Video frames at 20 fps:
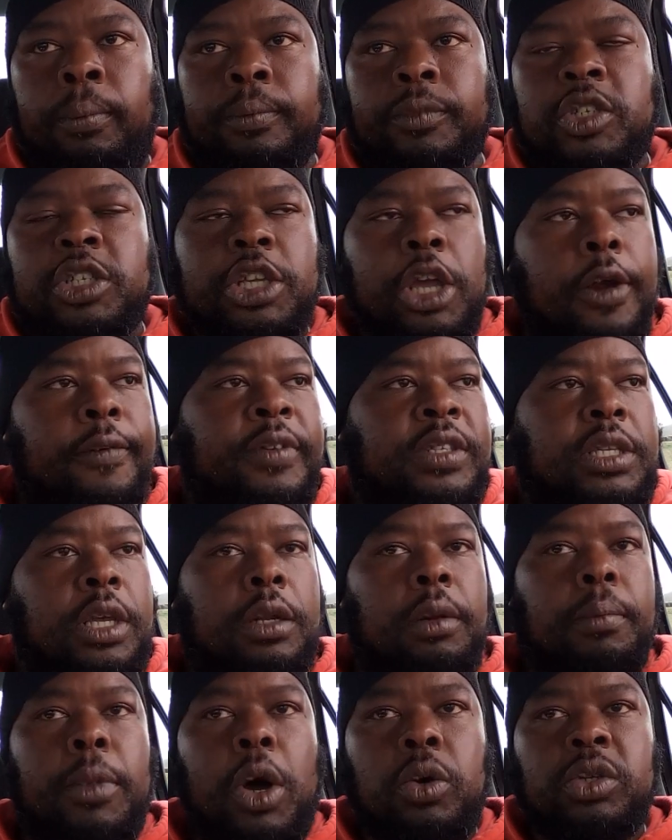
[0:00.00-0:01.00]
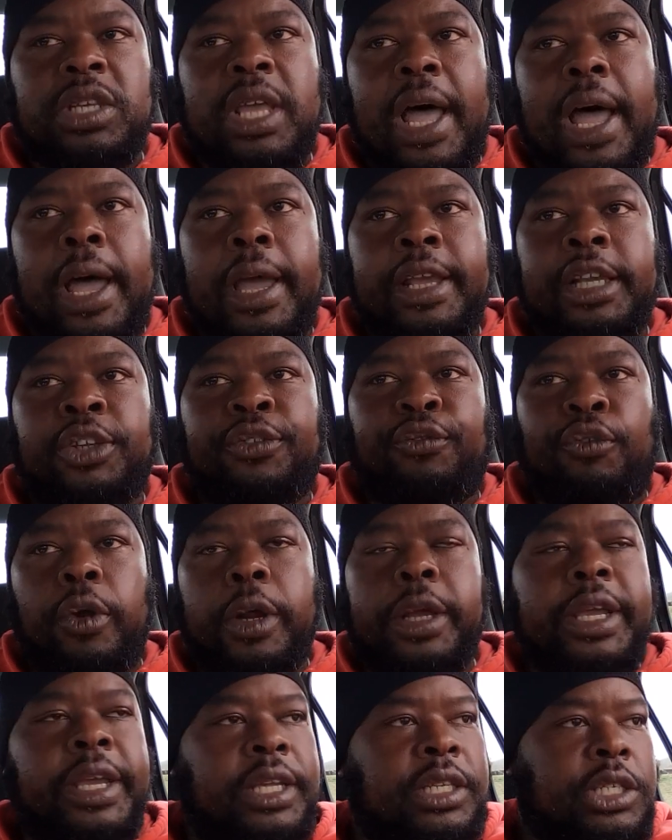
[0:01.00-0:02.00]
servants of the Most High, his
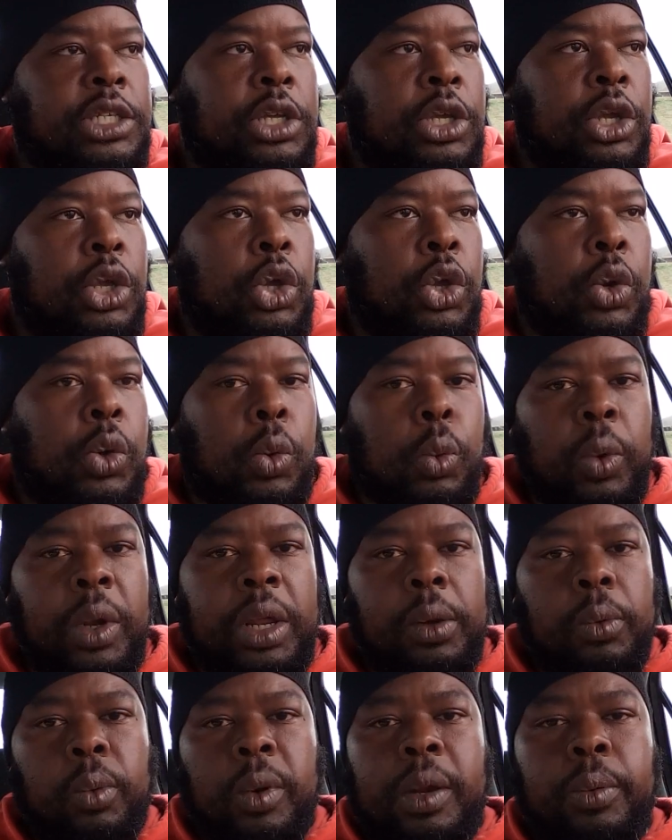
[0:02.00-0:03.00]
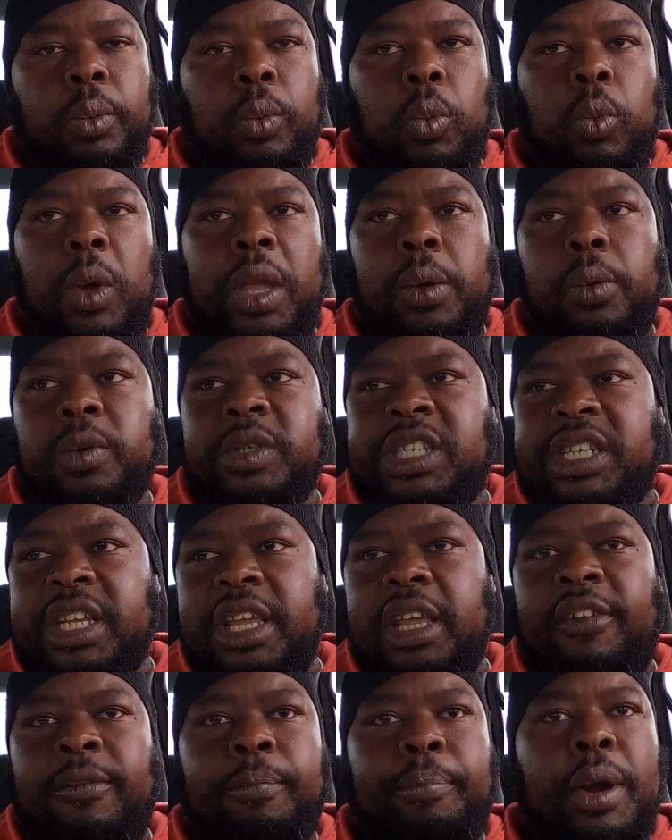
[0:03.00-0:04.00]
friends, we
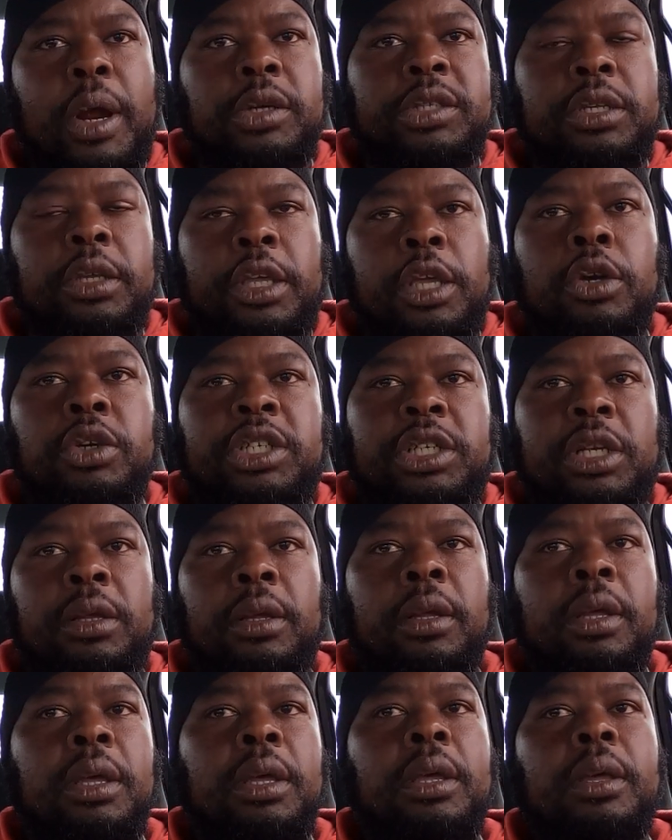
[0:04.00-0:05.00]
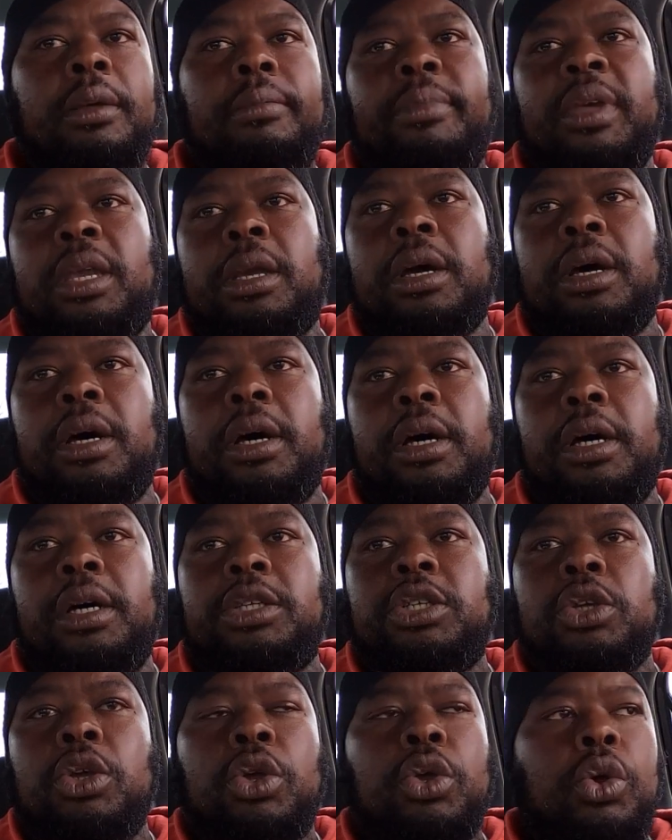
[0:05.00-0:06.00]
receive persecution,
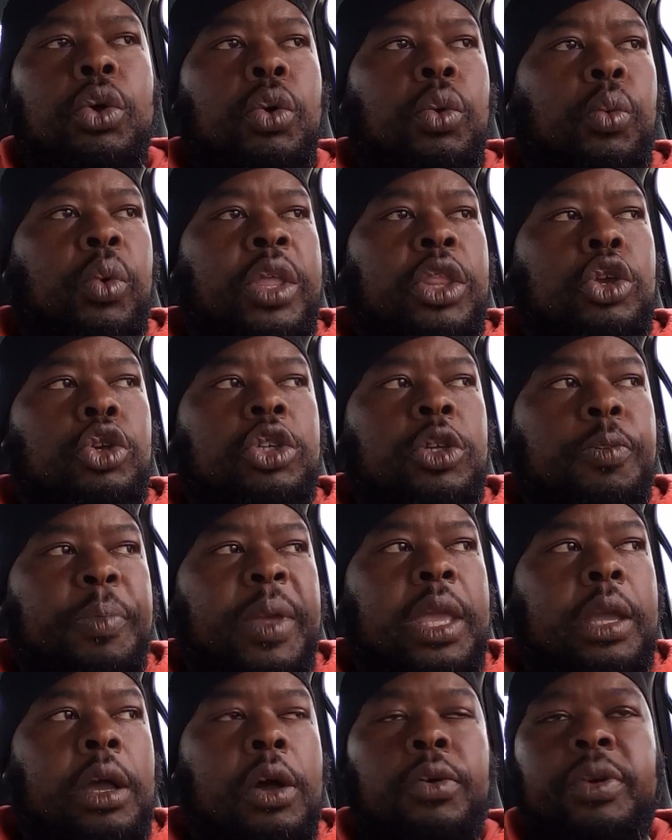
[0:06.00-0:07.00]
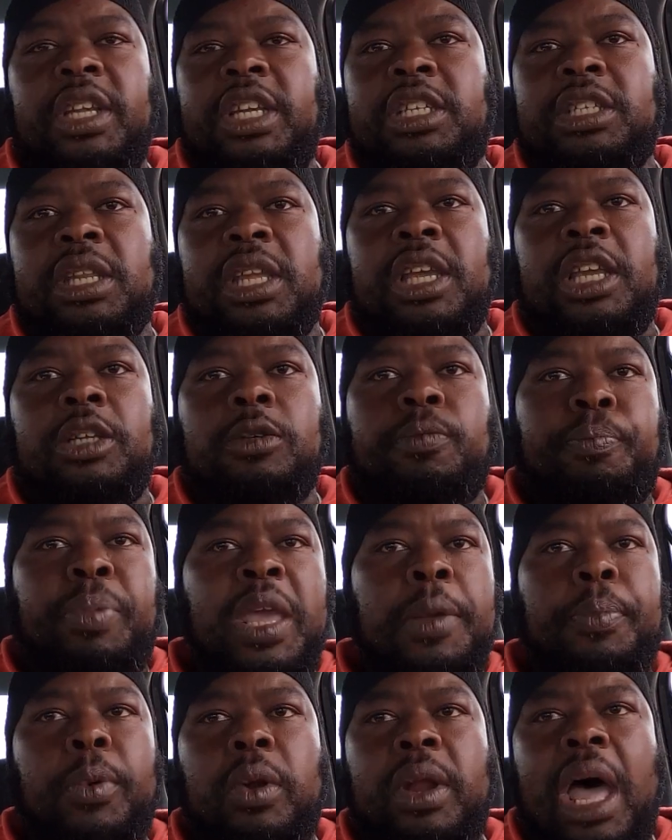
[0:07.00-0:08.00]
because when you speak on these things,
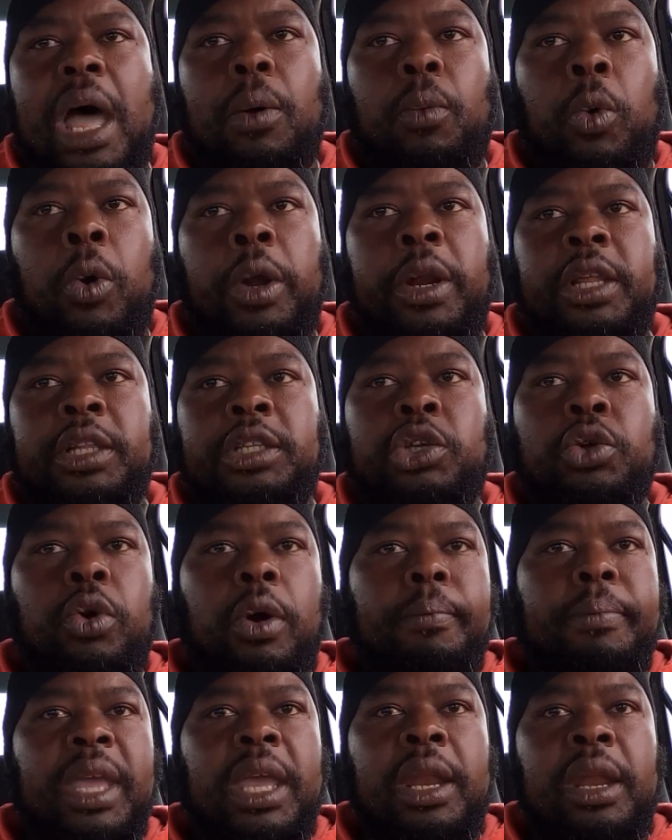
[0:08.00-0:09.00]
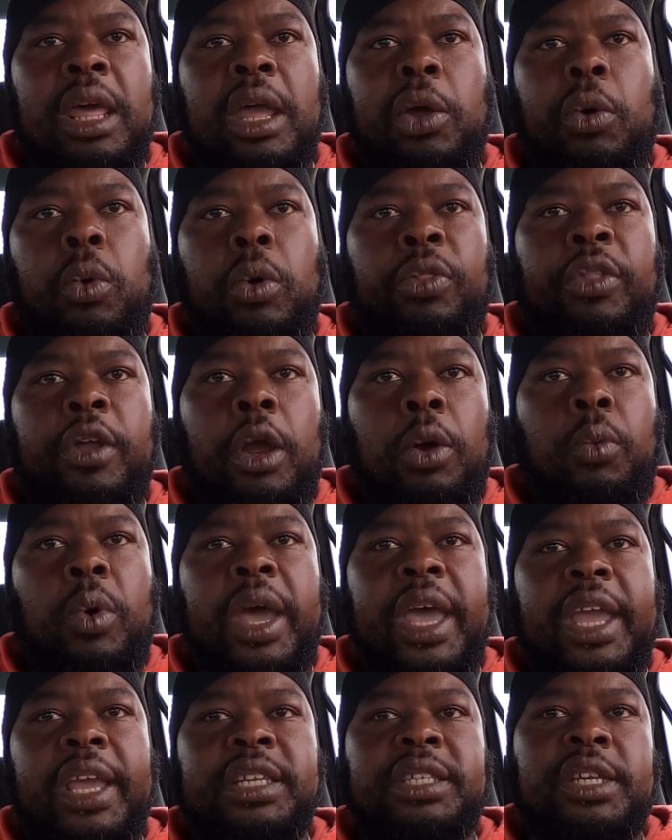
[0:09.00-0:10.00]
people not wanting to amend their
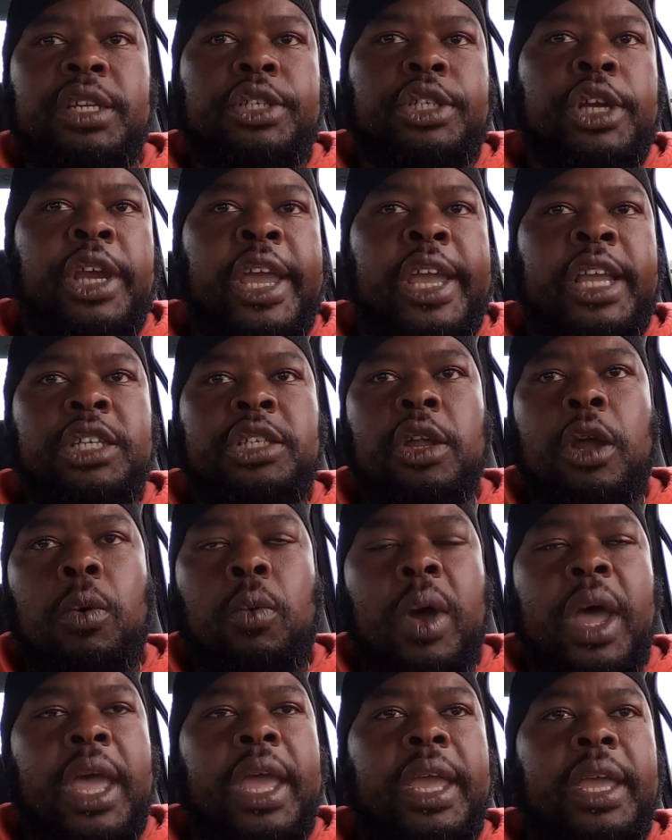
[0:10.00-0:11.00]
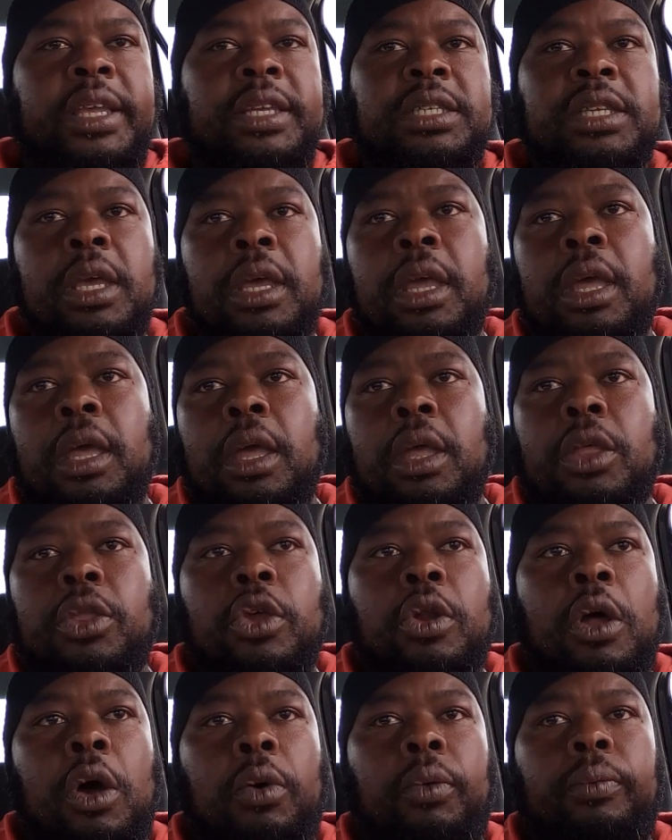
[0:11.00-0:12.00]
ways and change their ways,
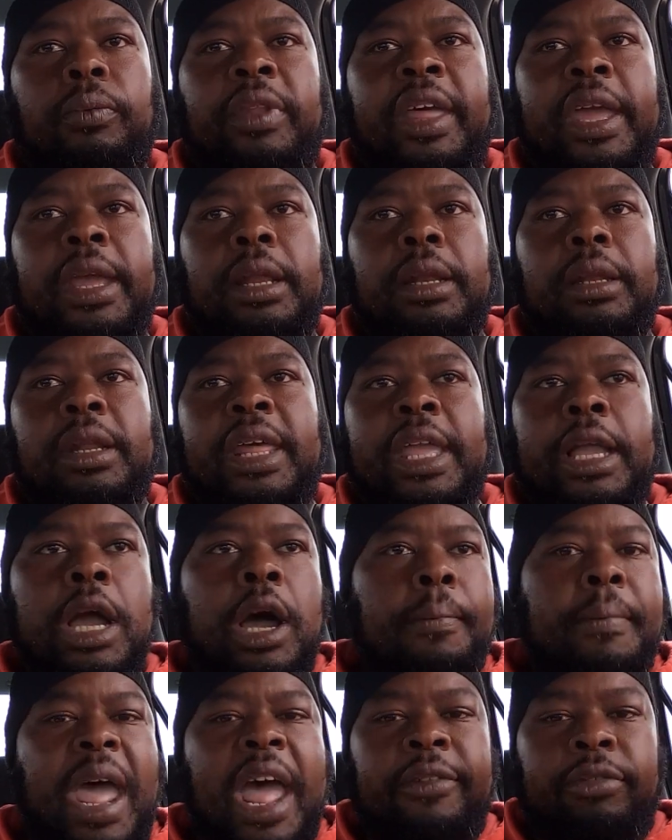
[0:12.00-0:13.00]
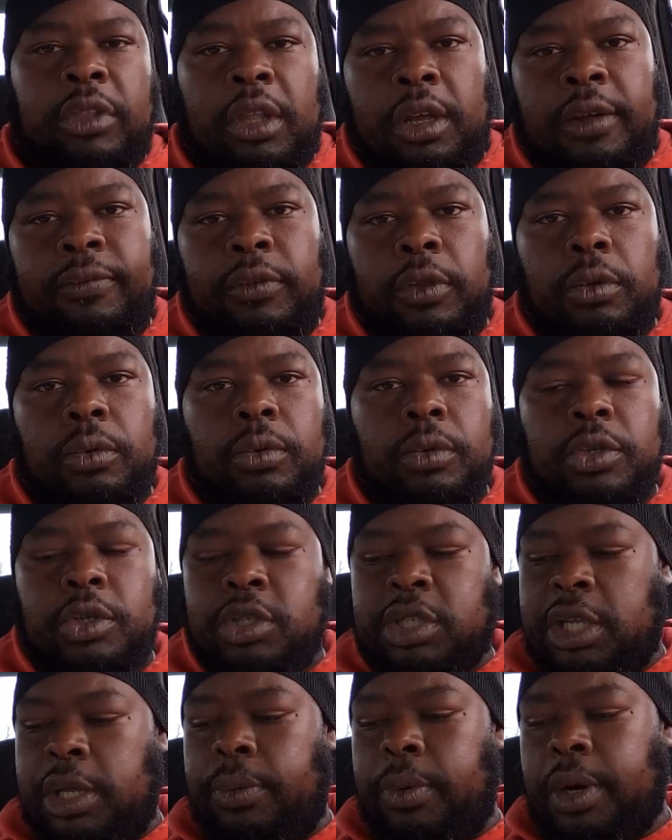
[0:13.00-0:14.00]
they come after you.
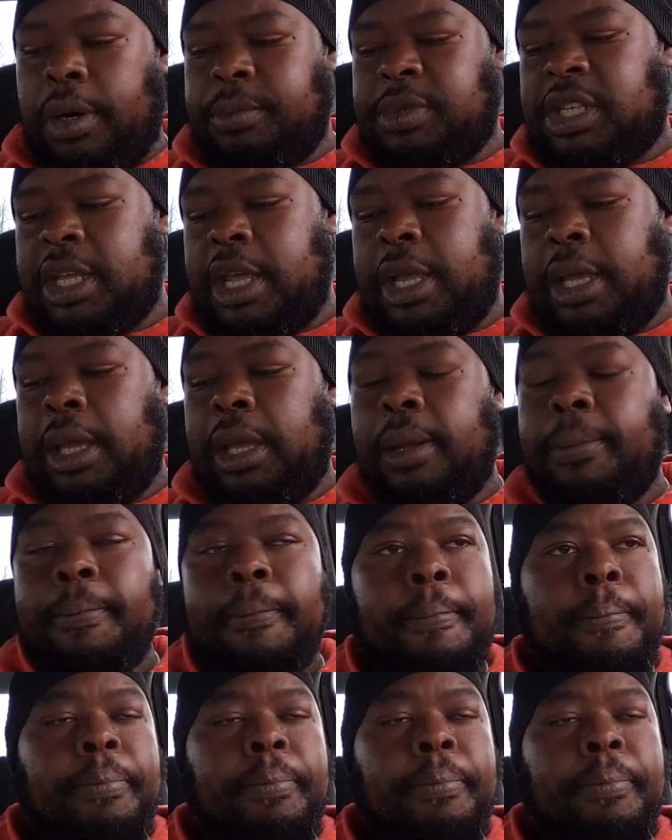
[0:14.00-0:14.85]
You see what I'm saying?